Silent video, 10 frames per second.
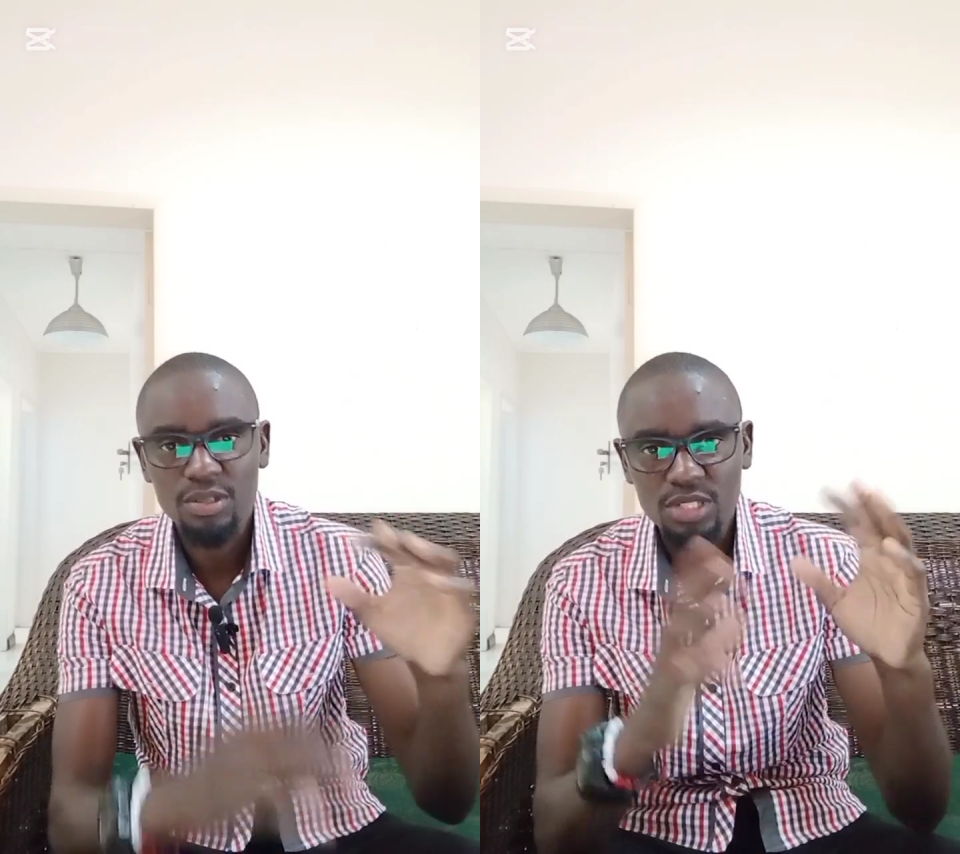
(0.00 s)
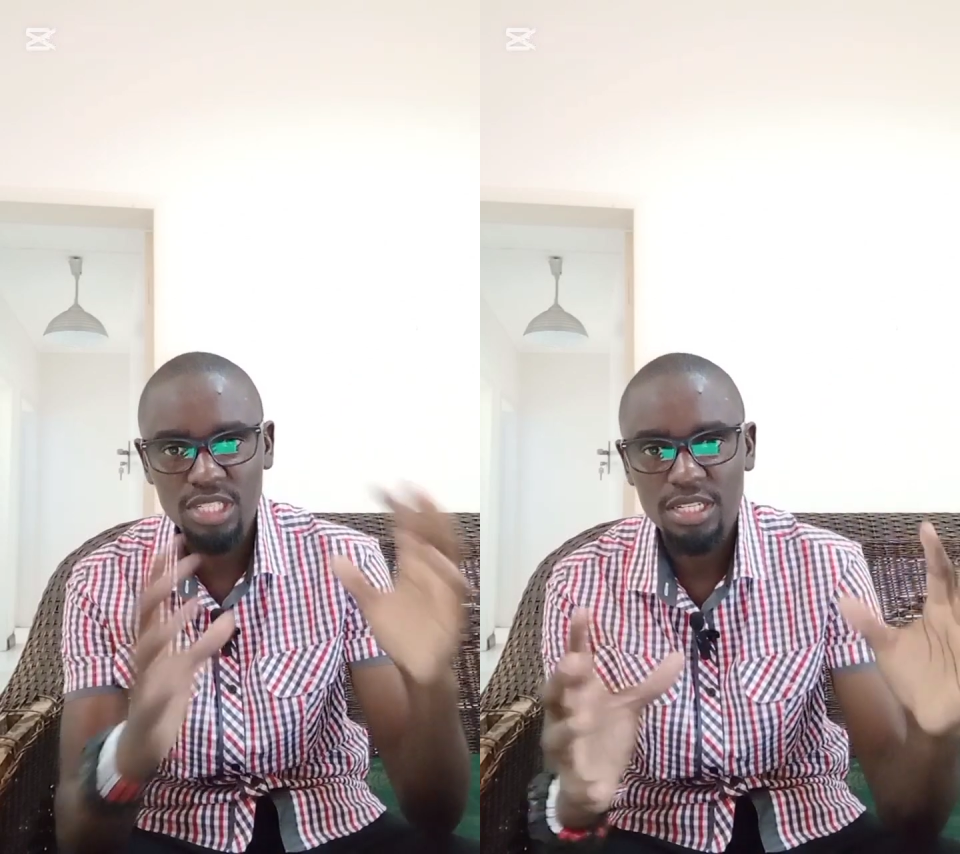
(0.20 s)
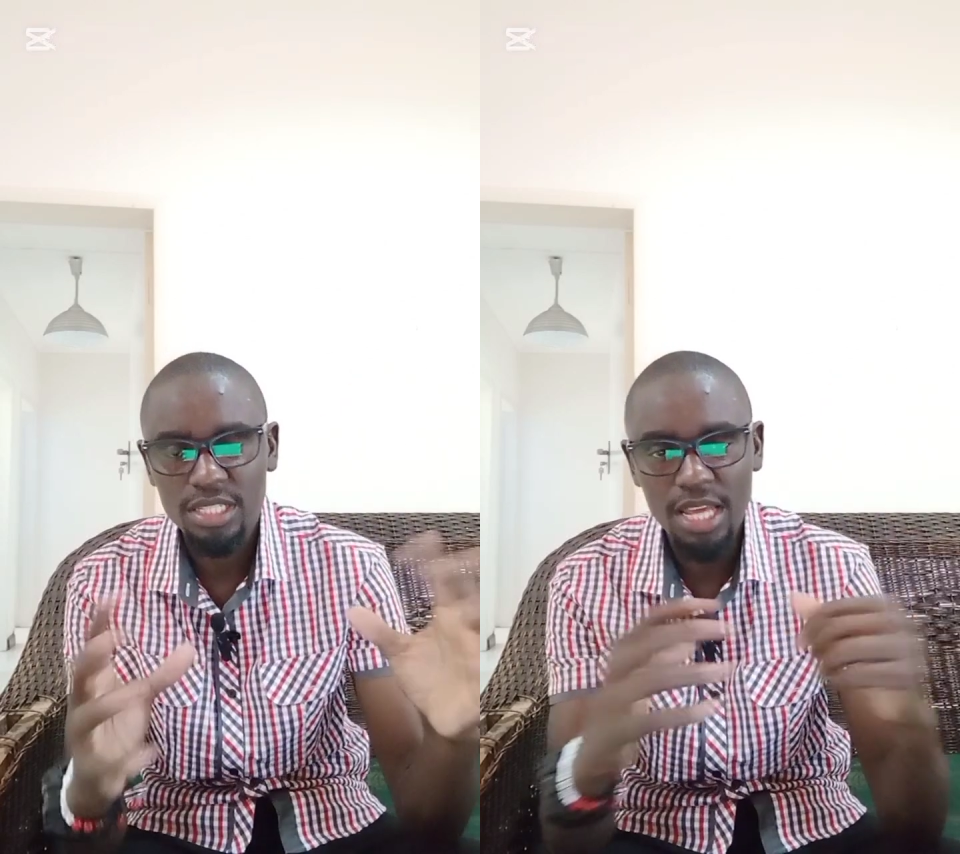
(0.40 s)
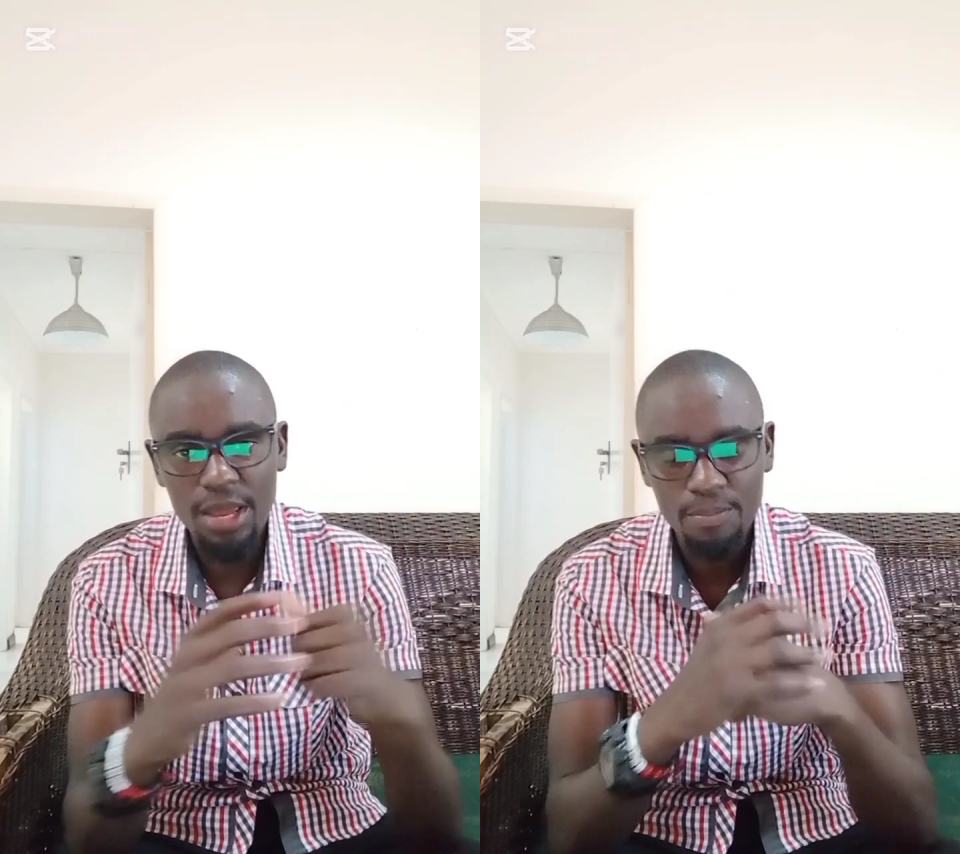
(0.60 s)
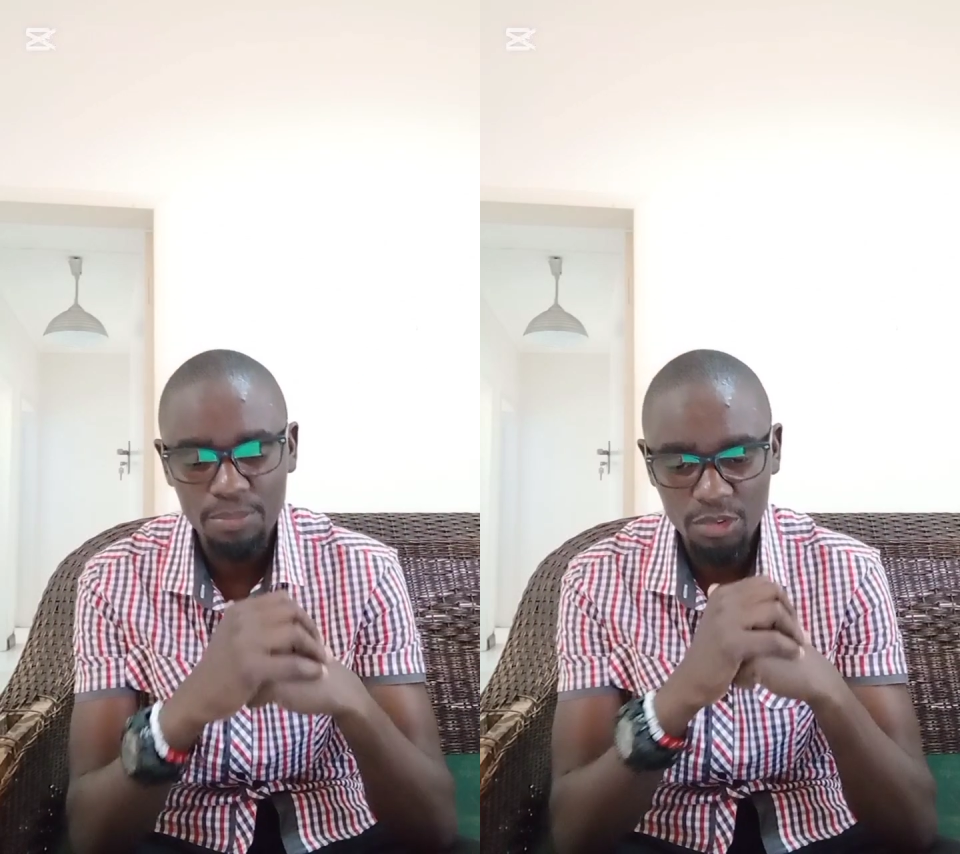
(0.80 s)
You set
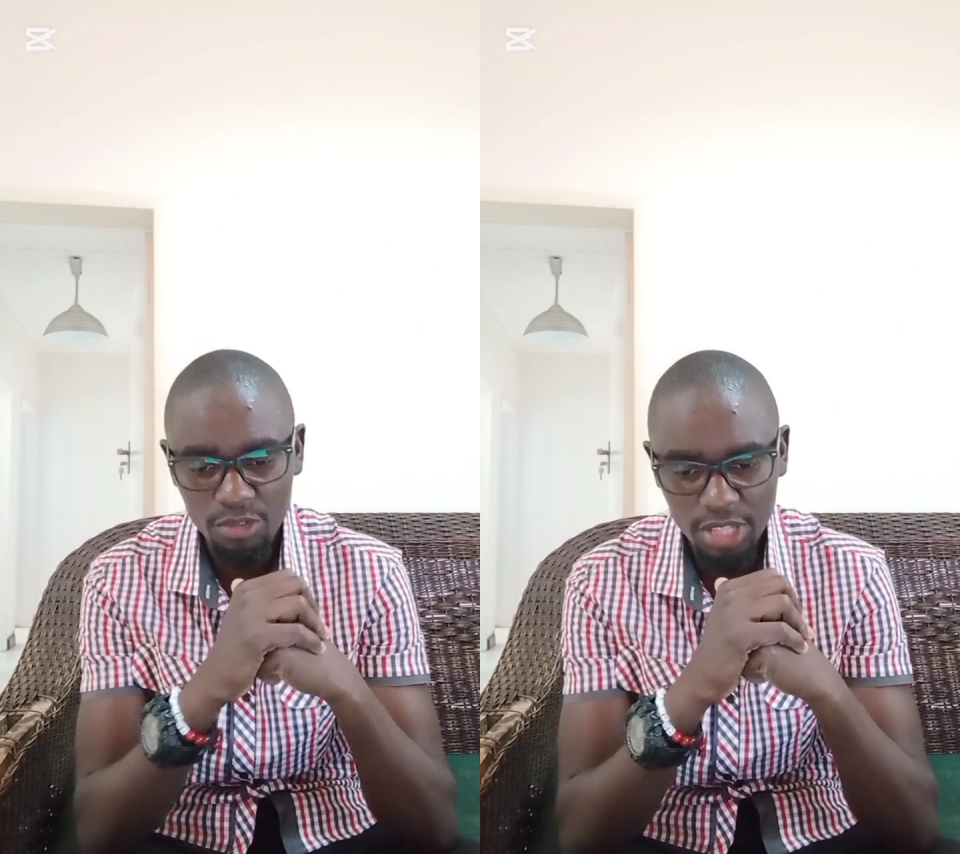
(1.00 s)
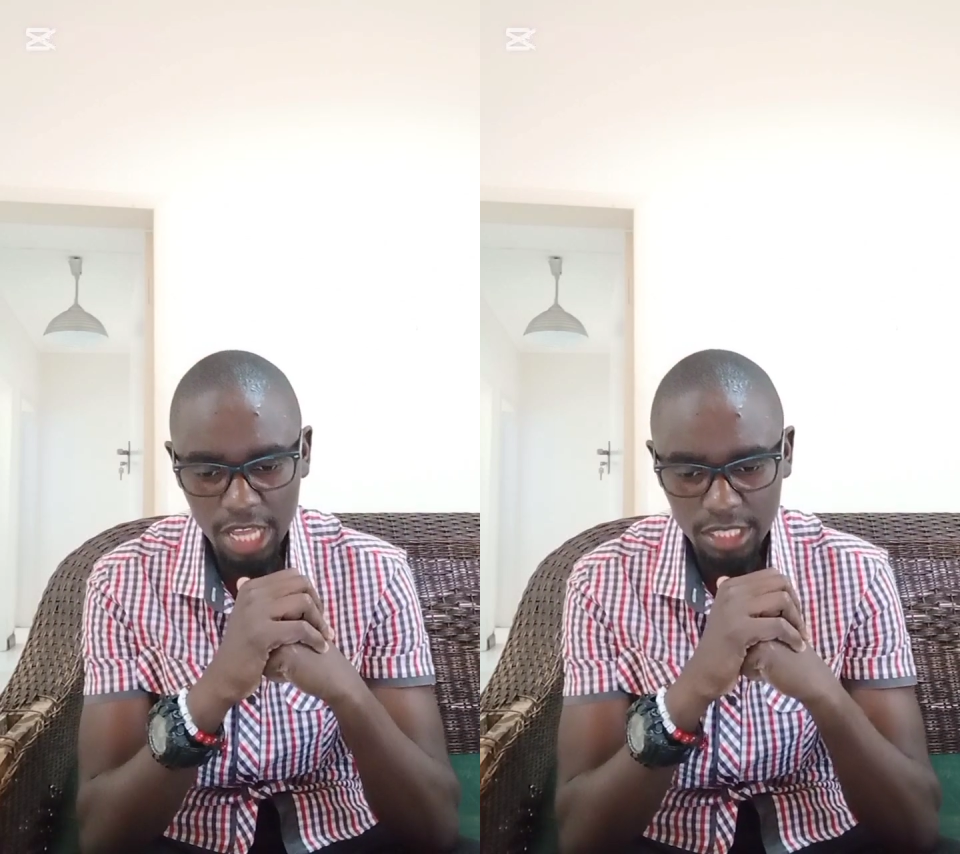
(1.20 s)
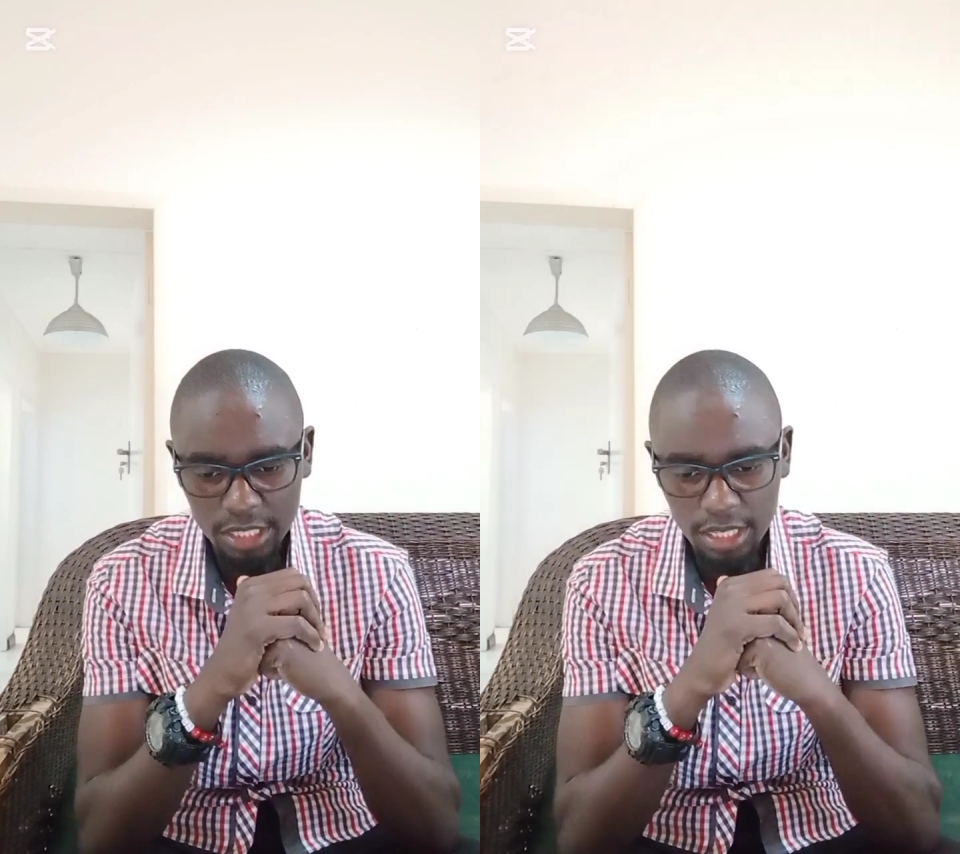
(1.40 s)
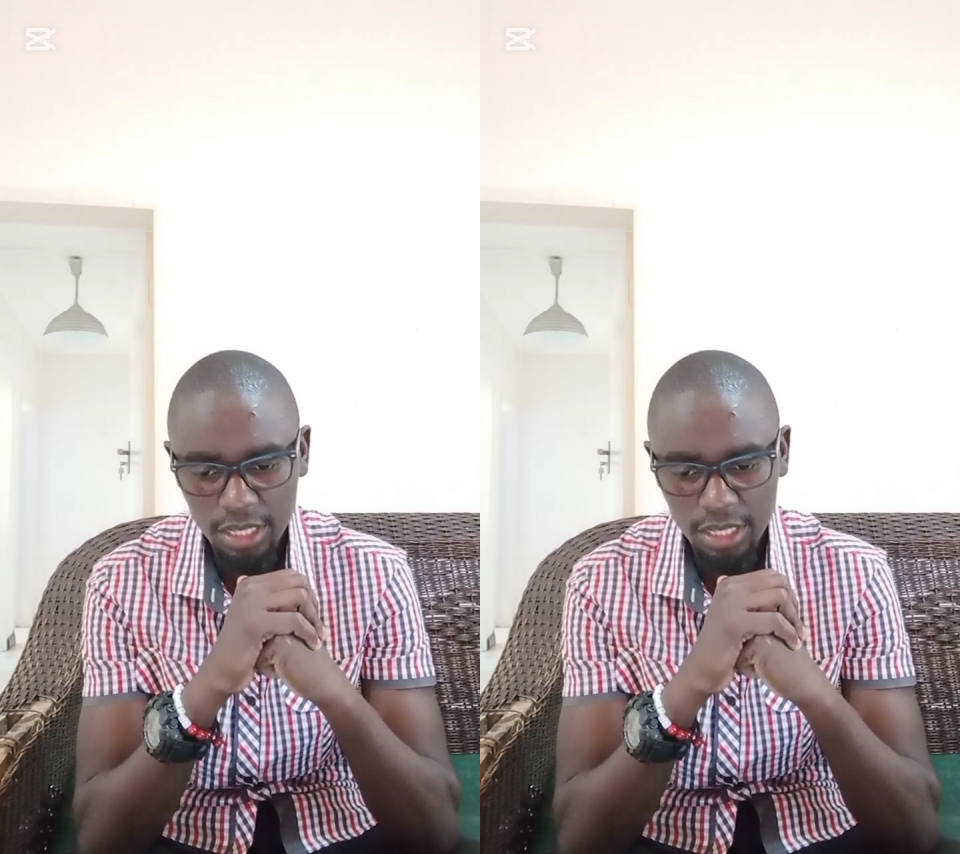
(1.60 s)
time for that.